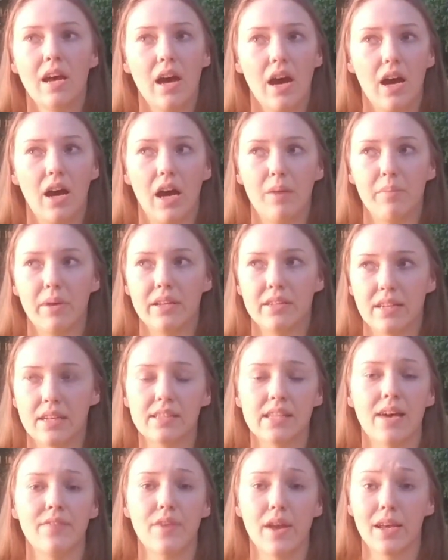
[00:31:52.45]
It
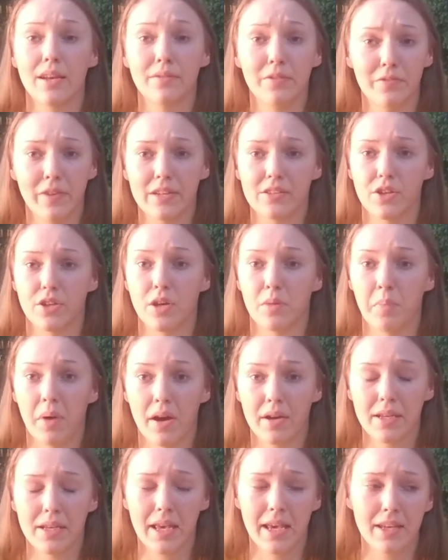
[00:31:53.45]
does have negative effects on your
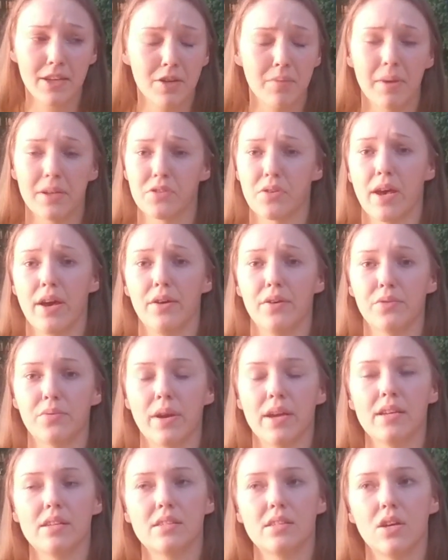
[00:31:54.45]
body and your mental health,
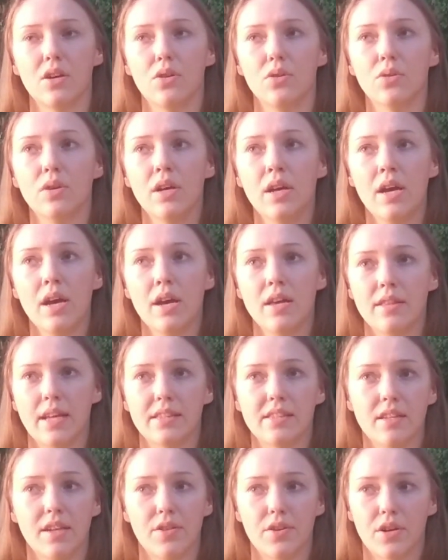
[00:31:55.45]
right? So
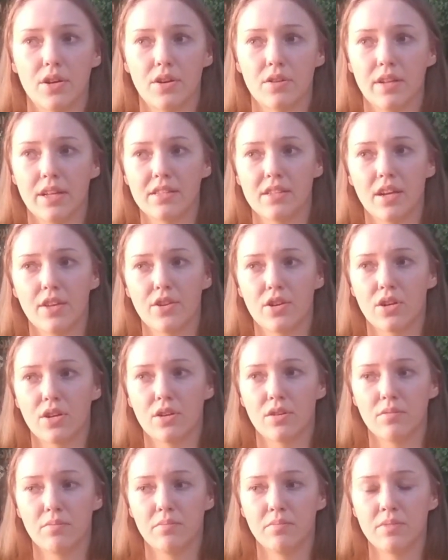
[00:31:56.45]
that's
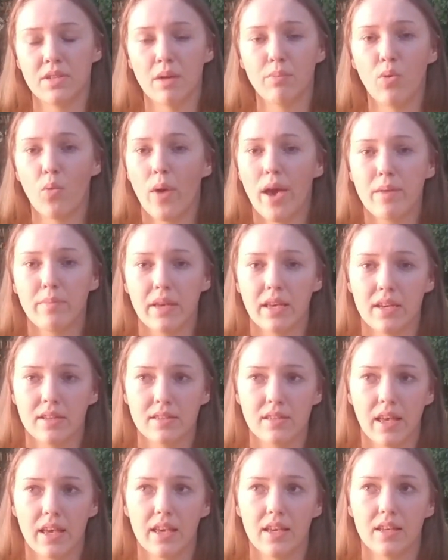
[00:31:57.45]
another double whammy.
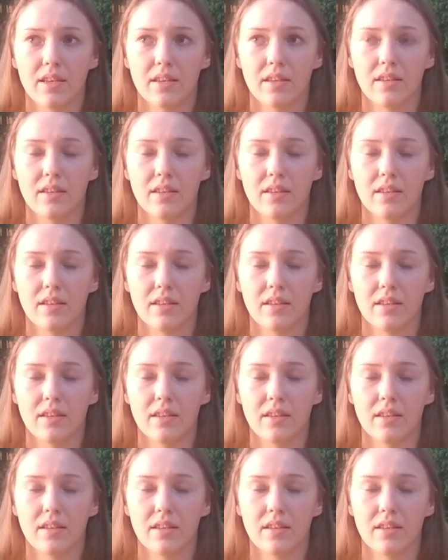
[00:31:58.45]
It's like